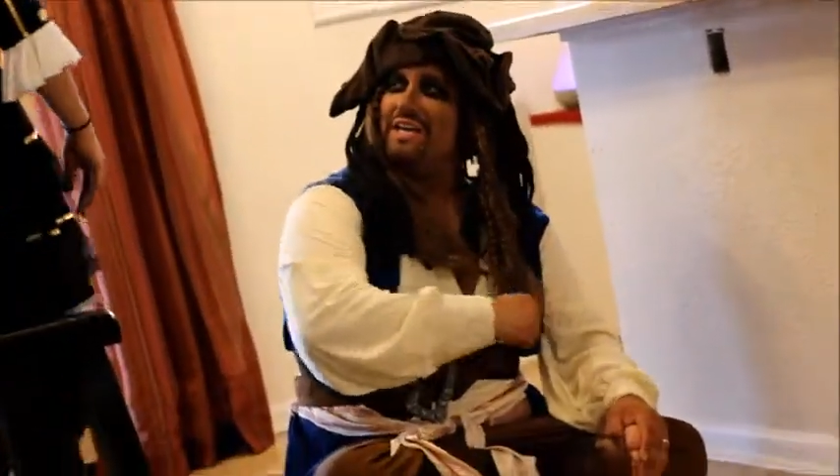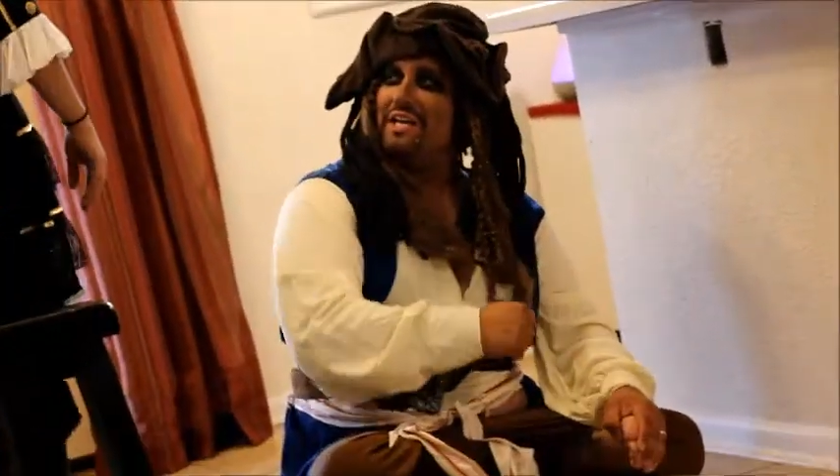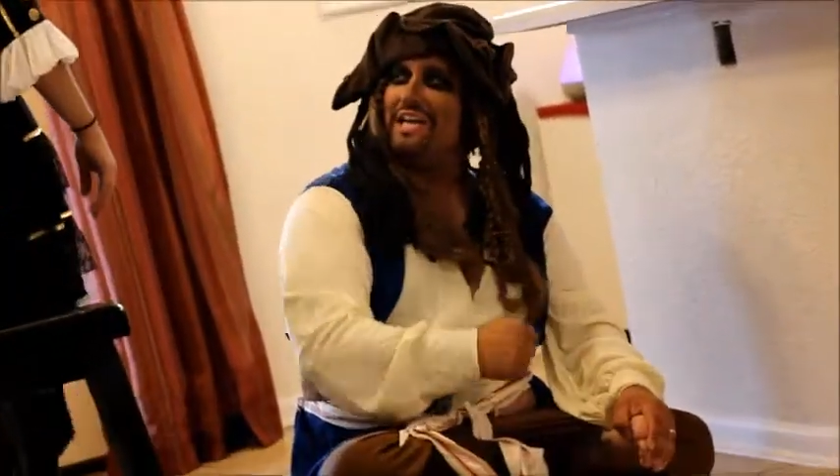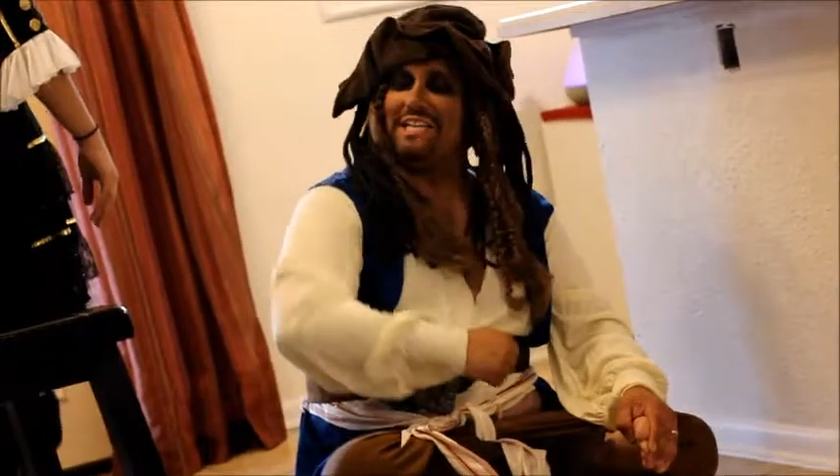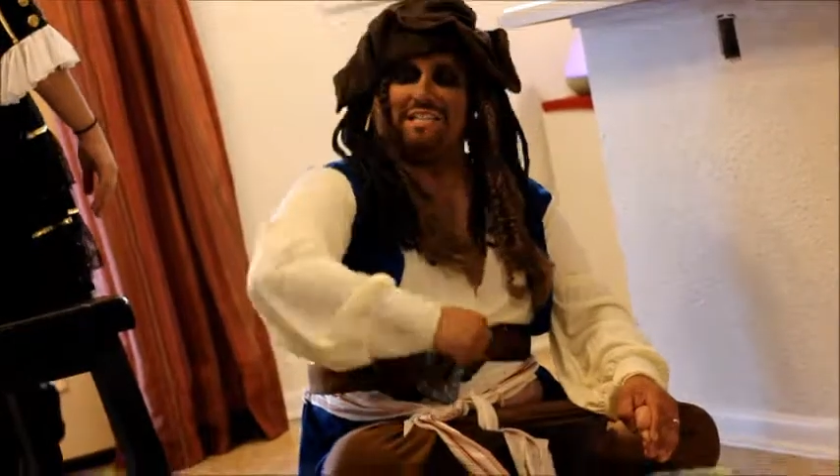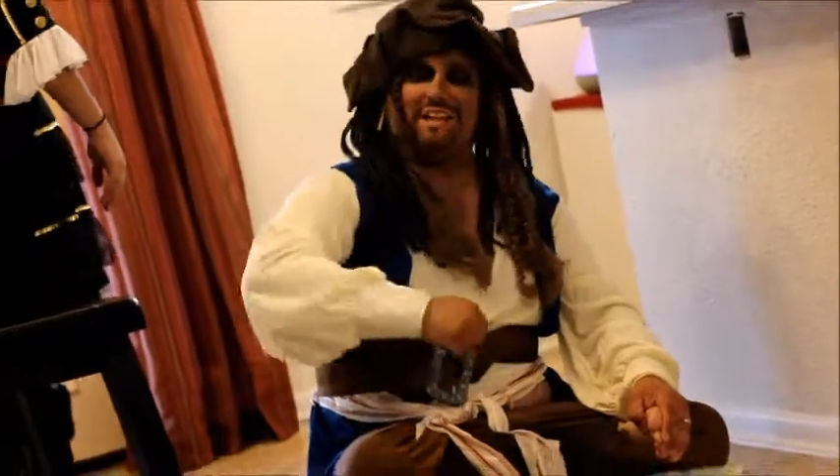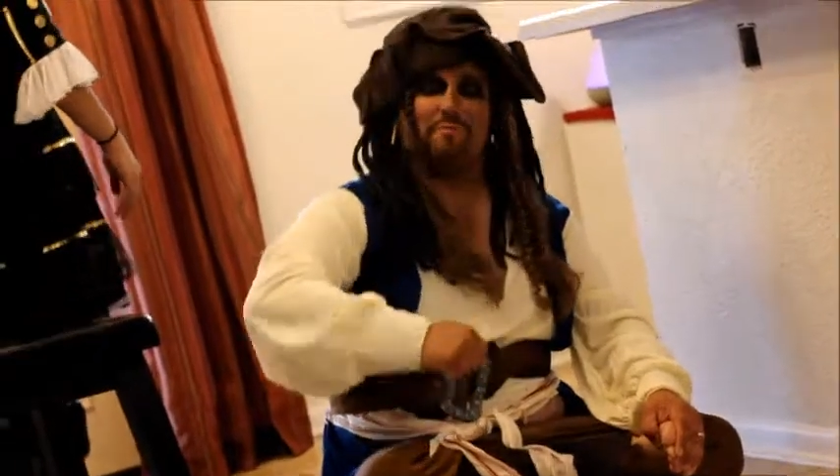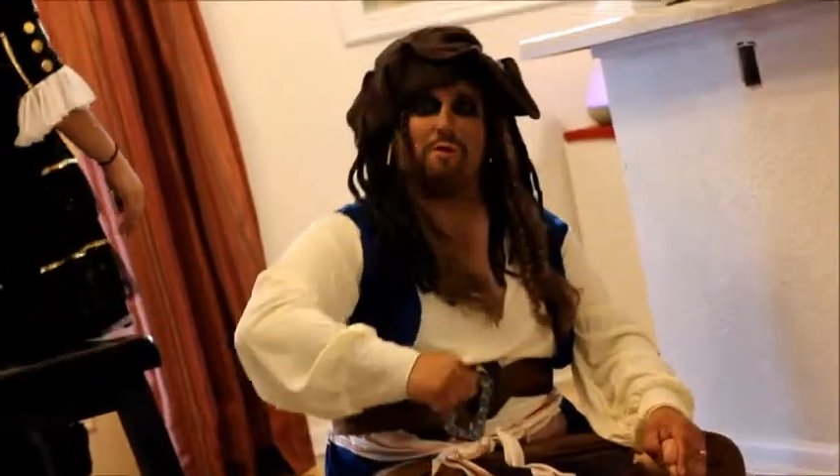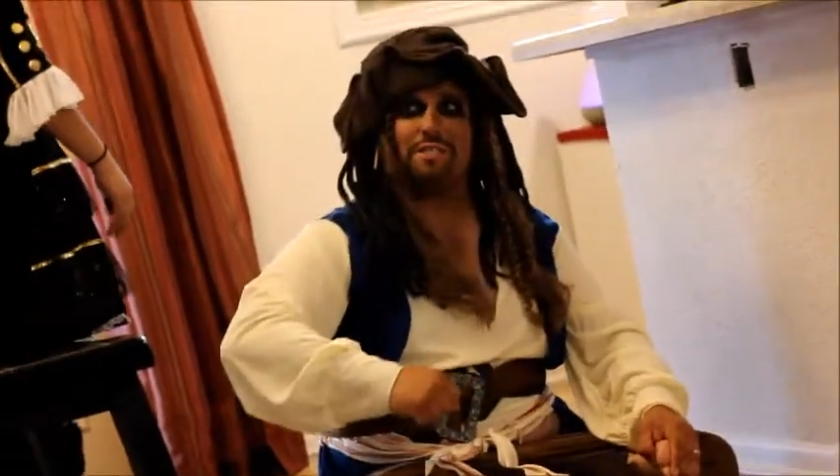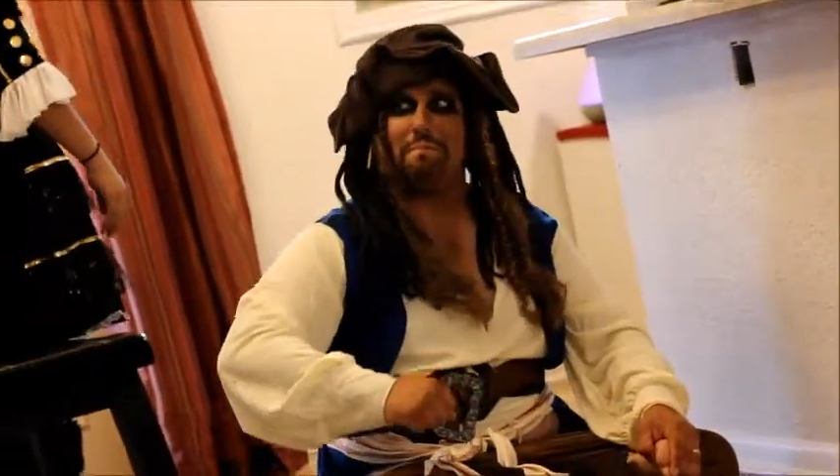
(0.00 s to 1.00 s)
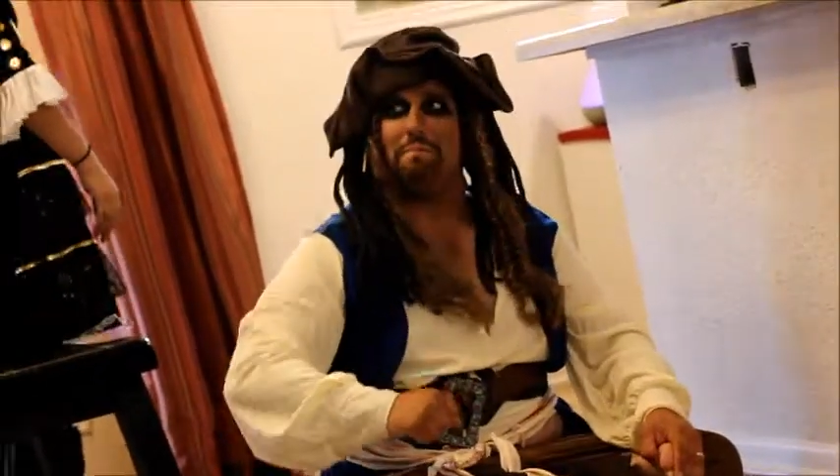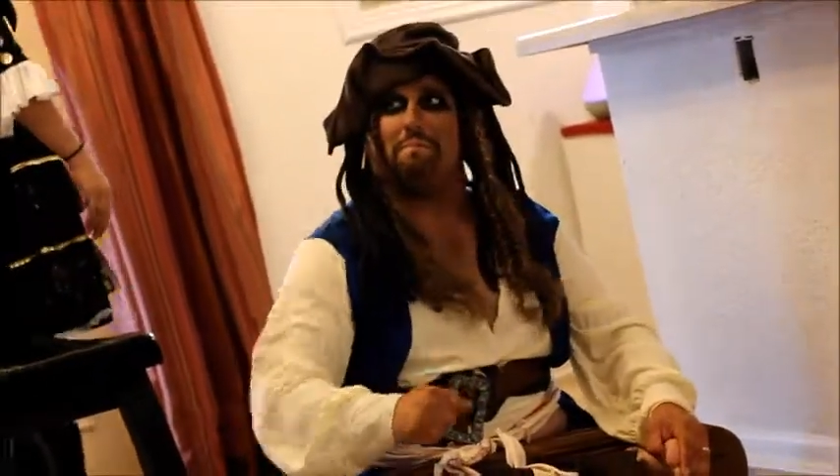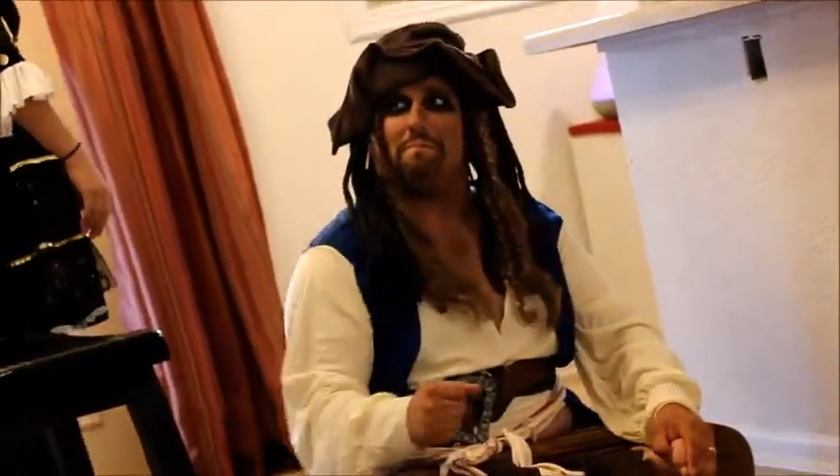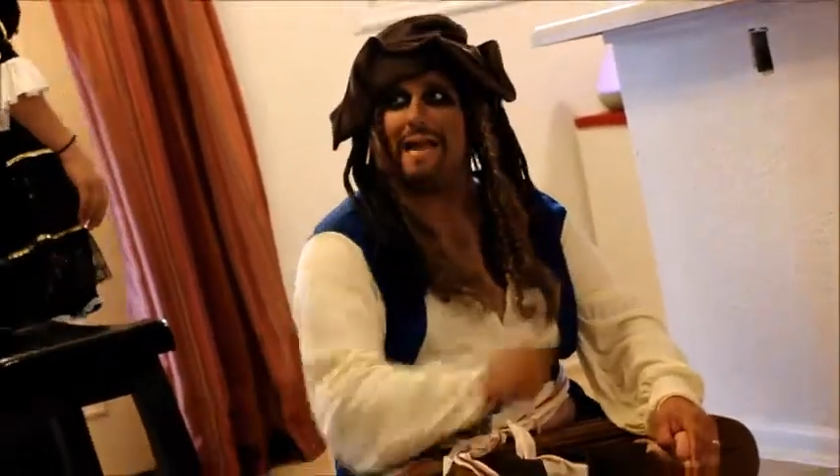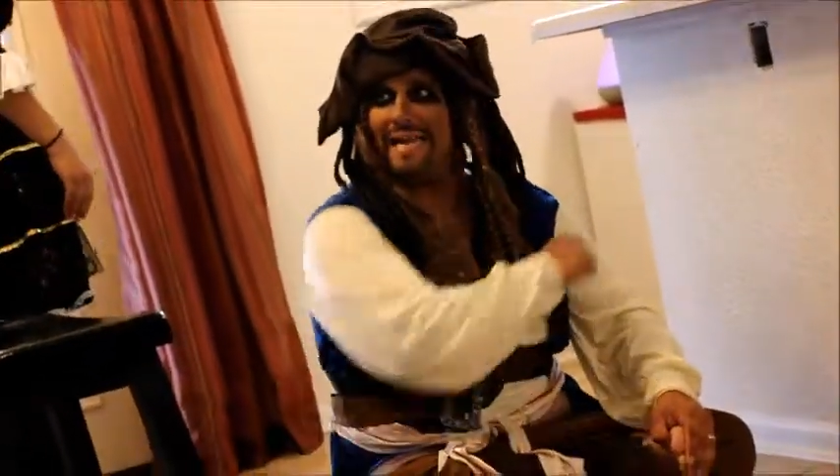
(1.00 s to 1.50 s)
Yes, that was
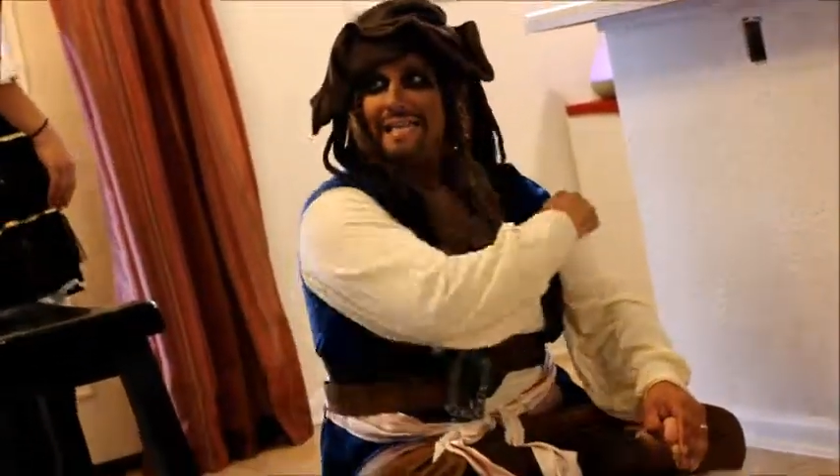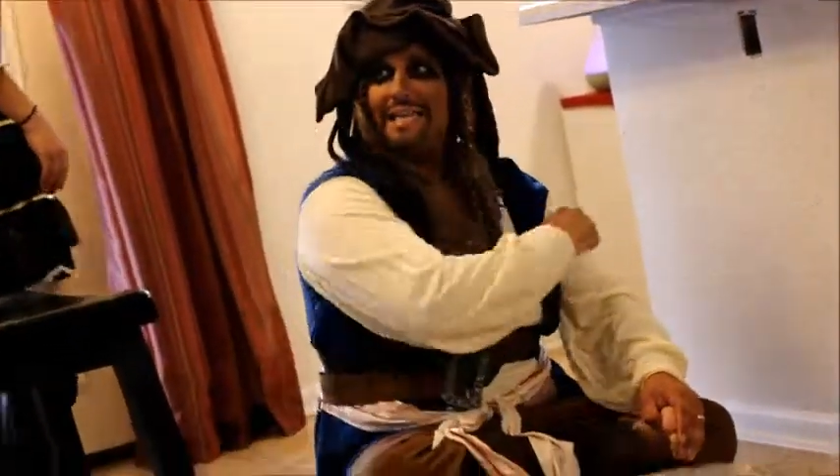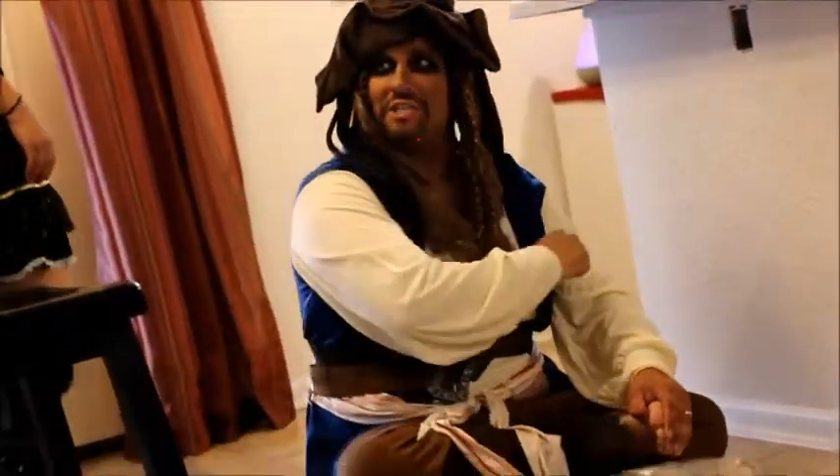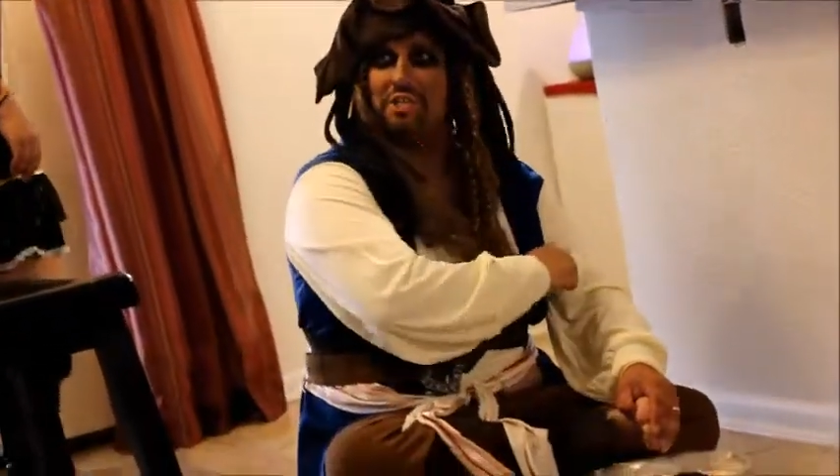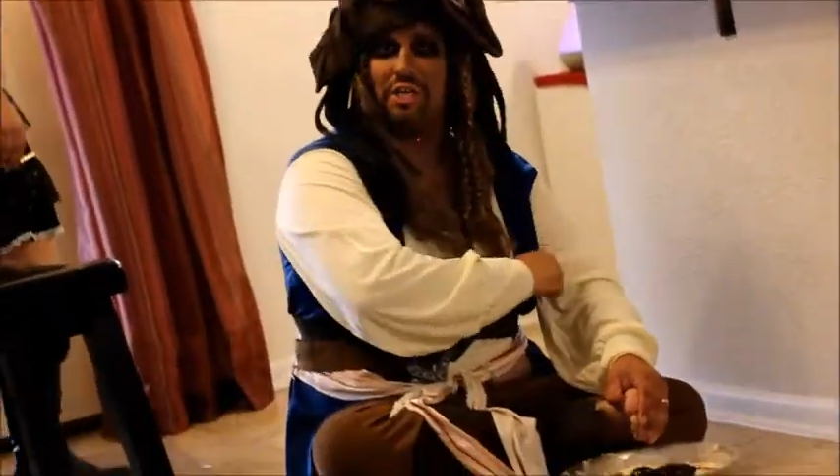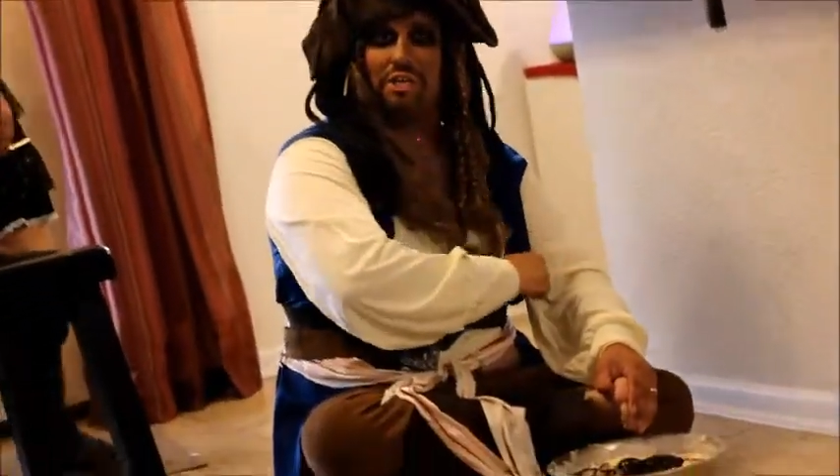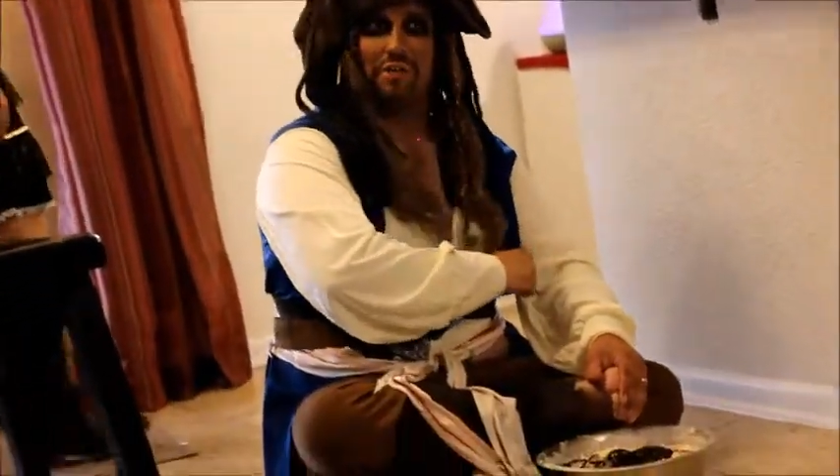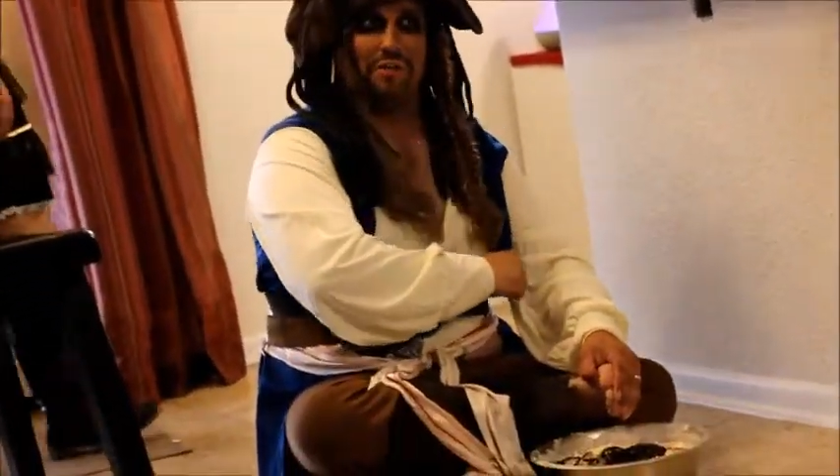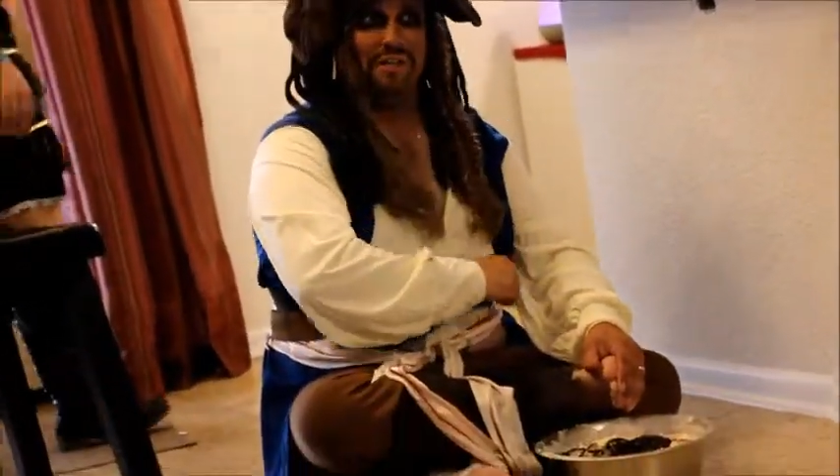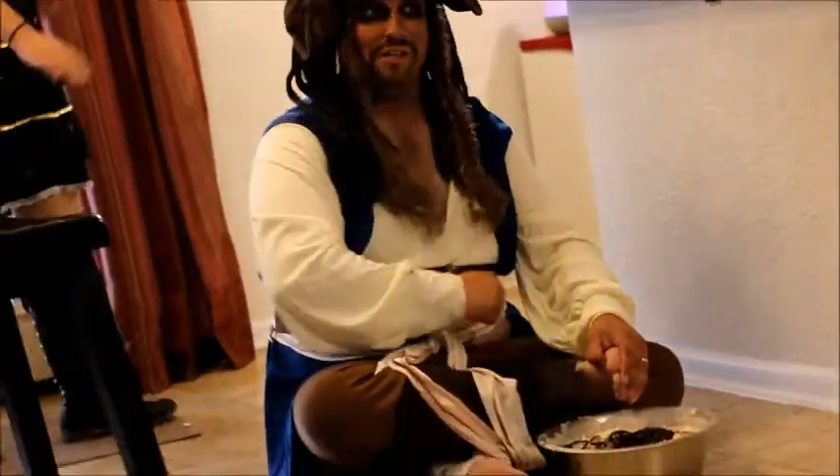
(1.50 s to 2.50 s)
a manly jingle!